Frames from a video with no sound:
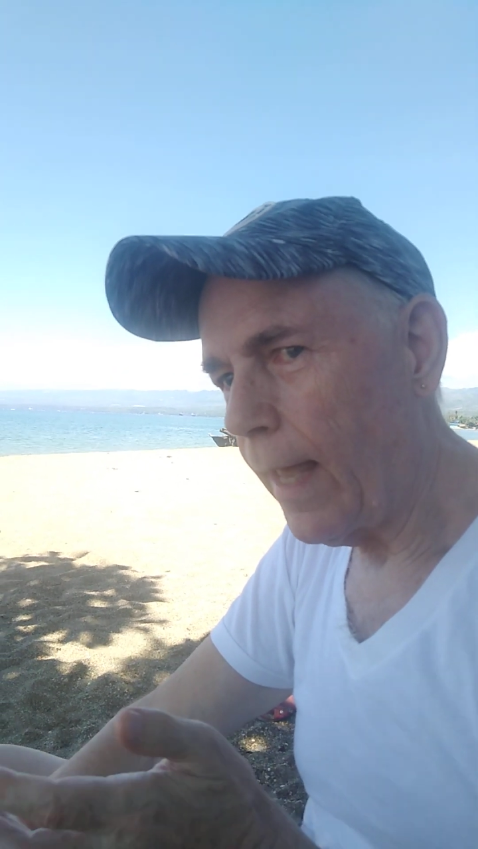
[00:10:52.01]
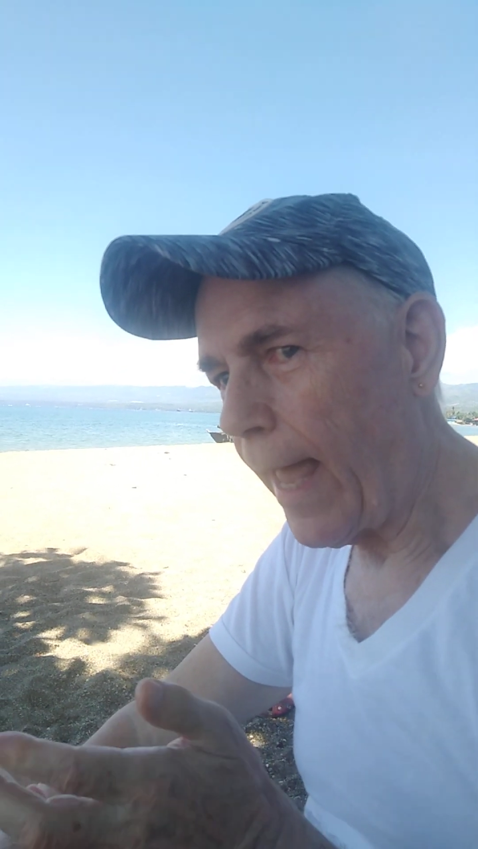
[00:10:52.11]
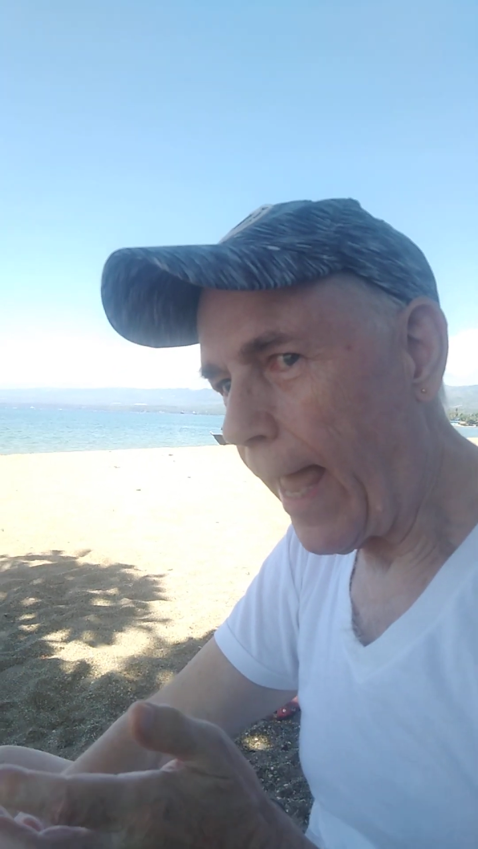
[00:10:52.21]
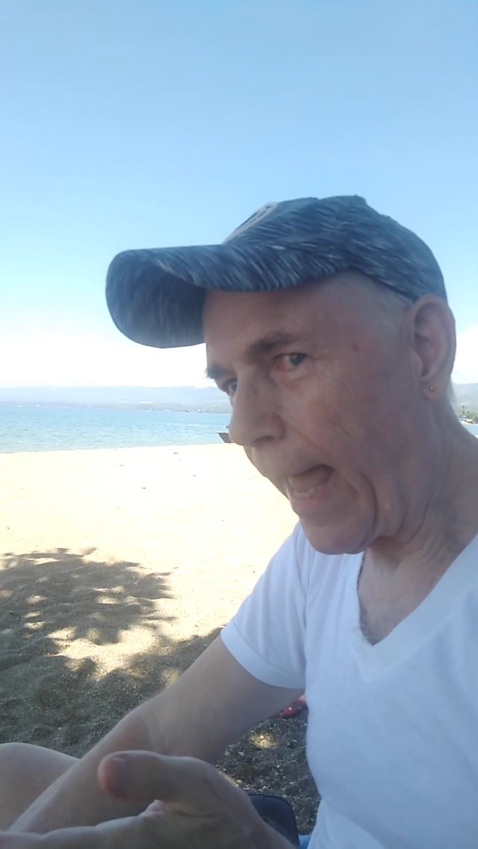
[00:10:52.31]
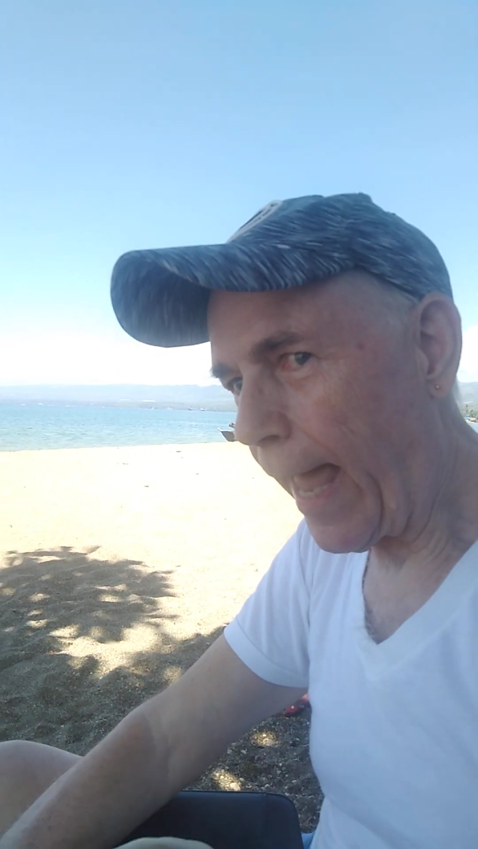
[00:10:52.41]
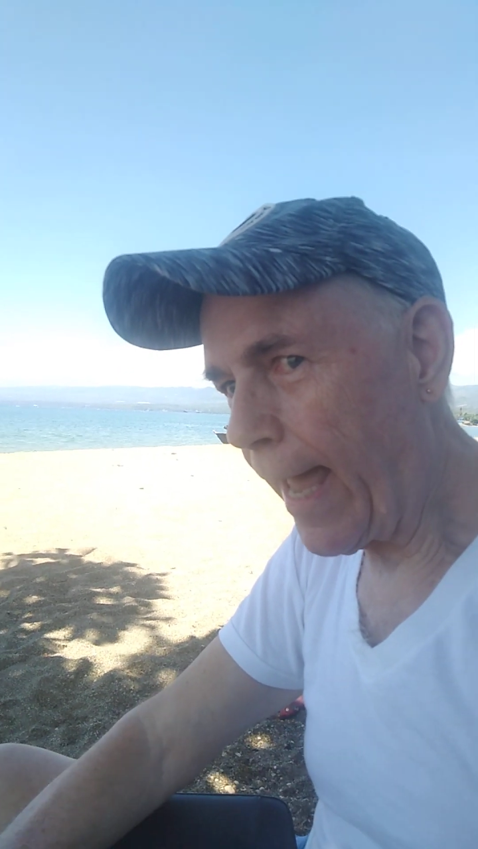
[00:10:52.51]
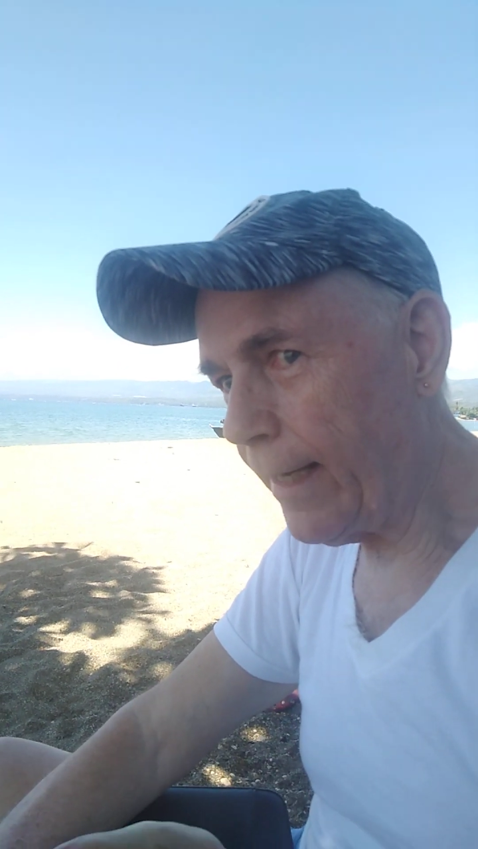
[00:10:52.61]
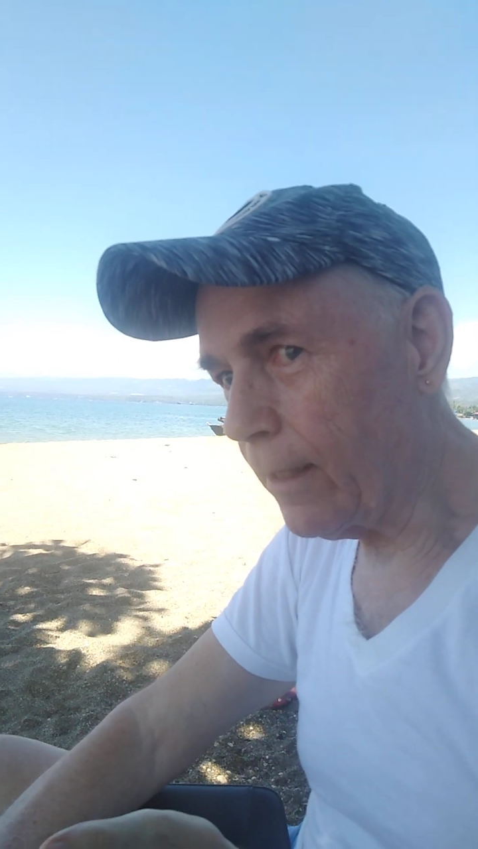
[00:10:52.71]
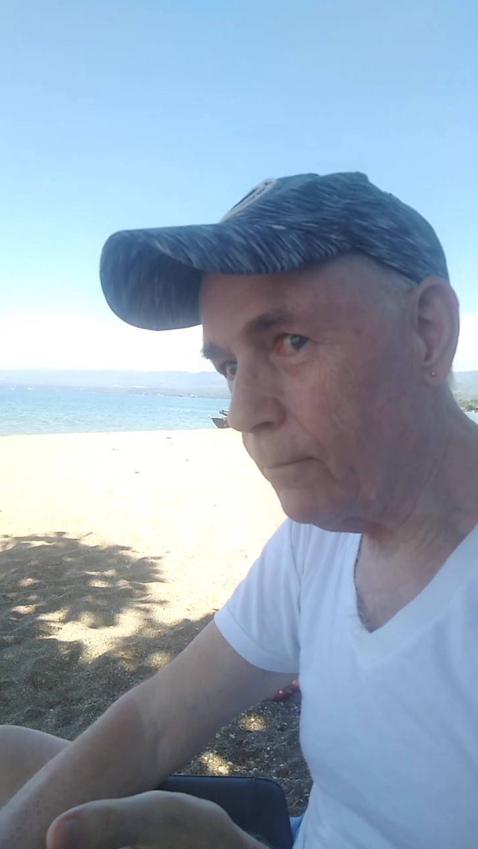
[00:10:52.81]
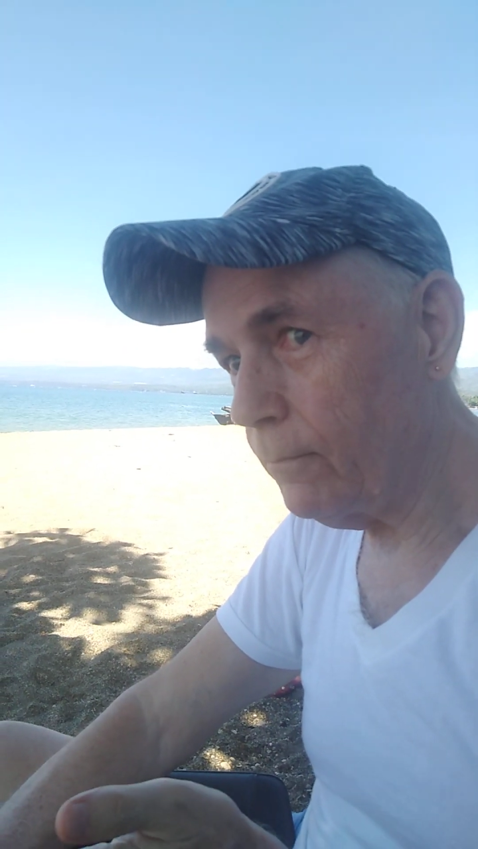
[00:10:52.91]
Mm-hmm.
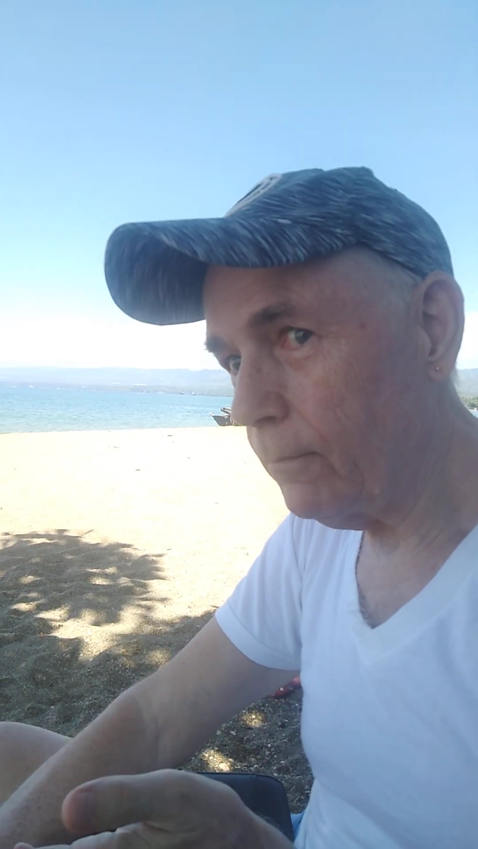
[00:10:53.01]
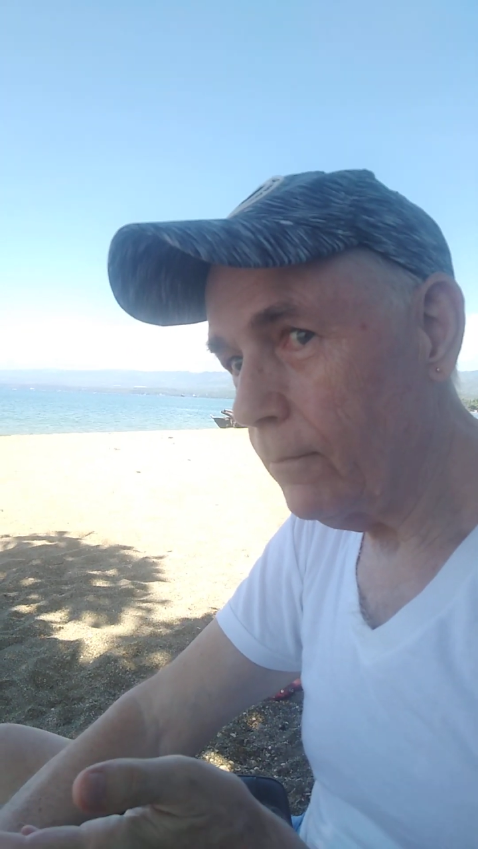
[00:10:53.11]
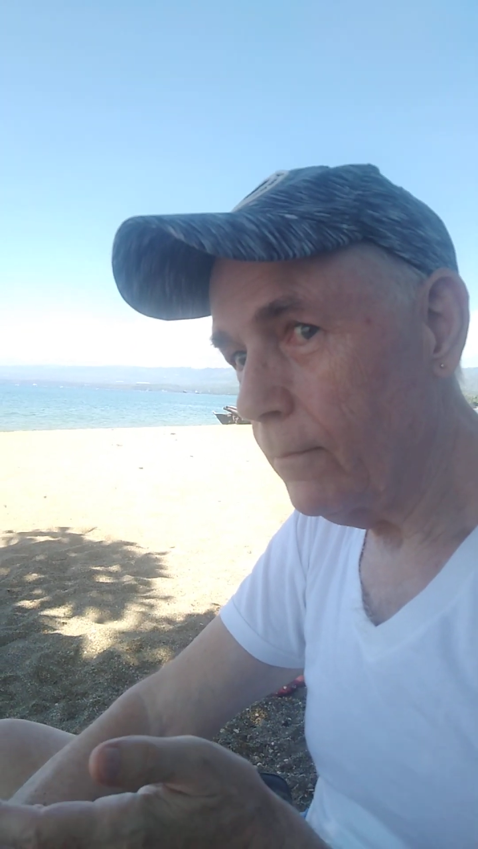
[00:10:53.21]
Adam